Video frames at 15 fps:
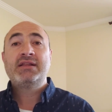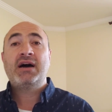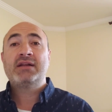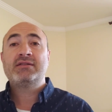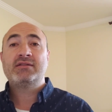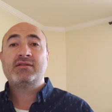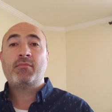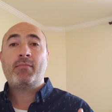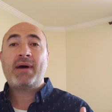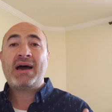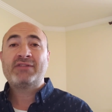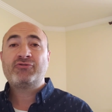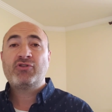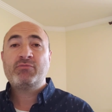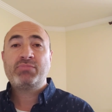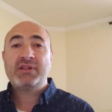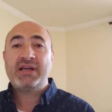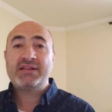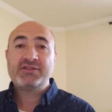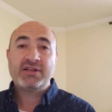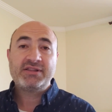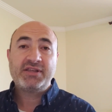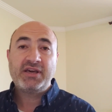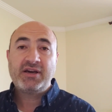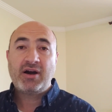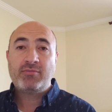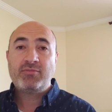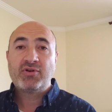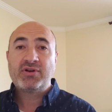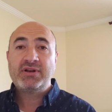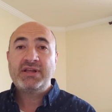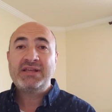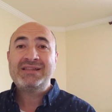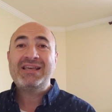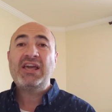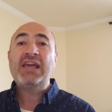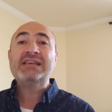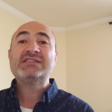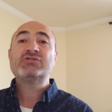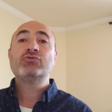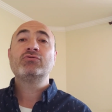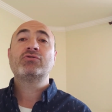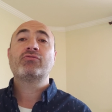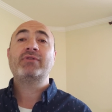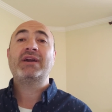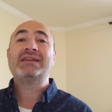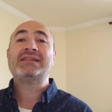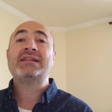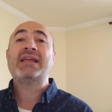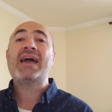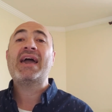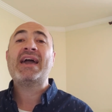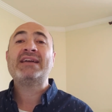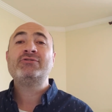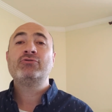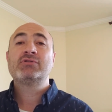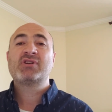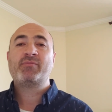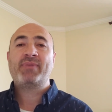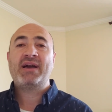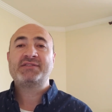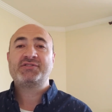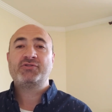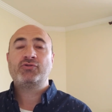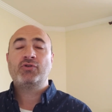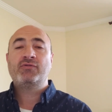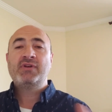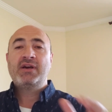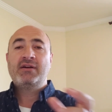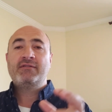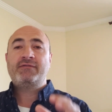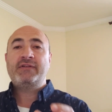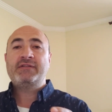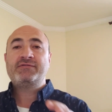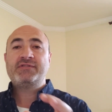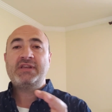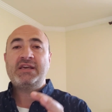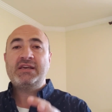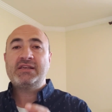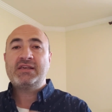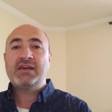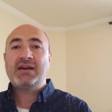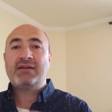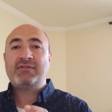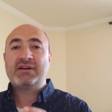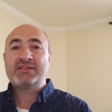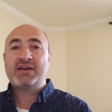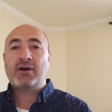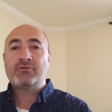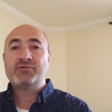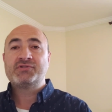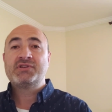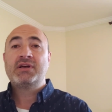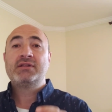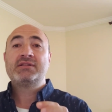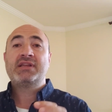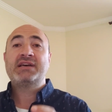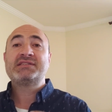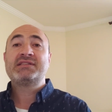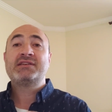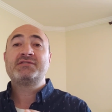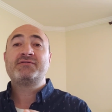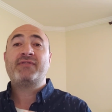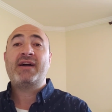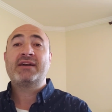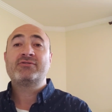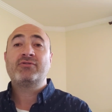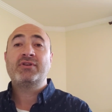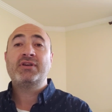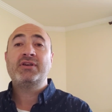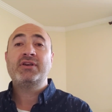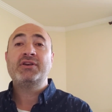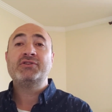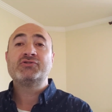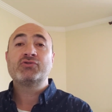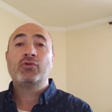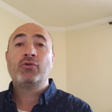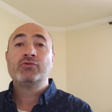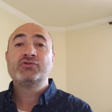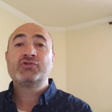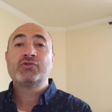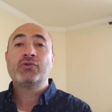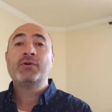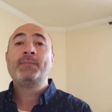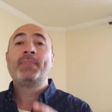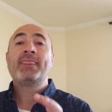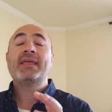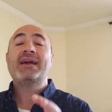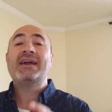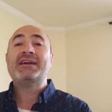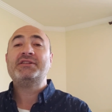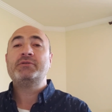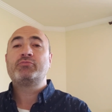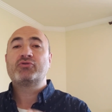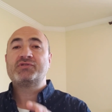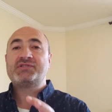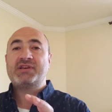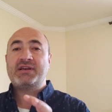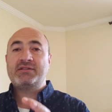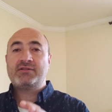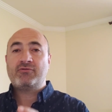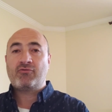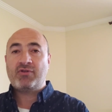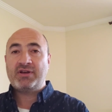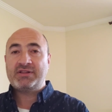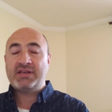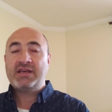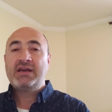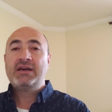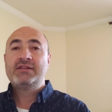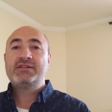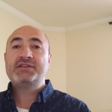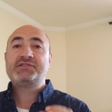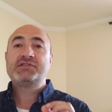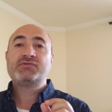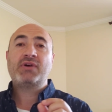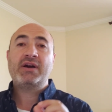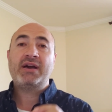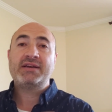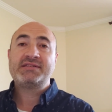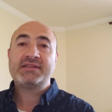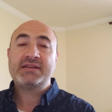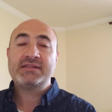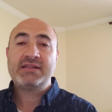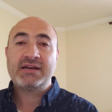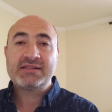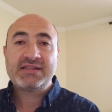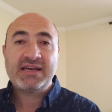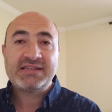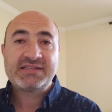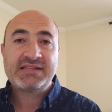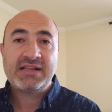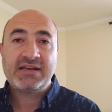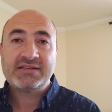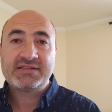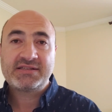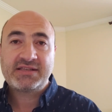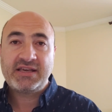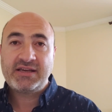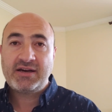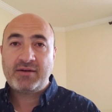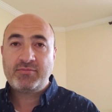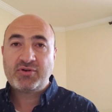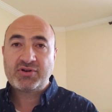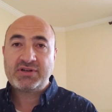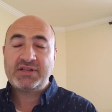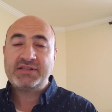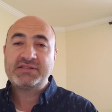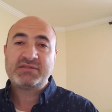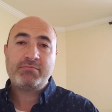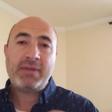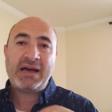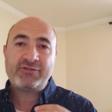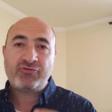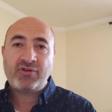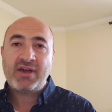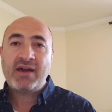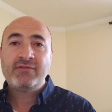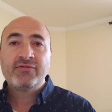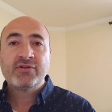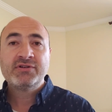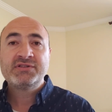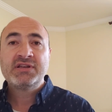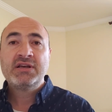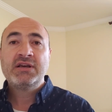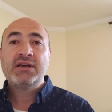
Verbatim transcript: that the battery plant at Giga Berlin is to create an annual capacity of 50 gigawatt hours. Tesla's factory is also 80% ready. This is why I said that Tesla's Giga Berlin's battery efforts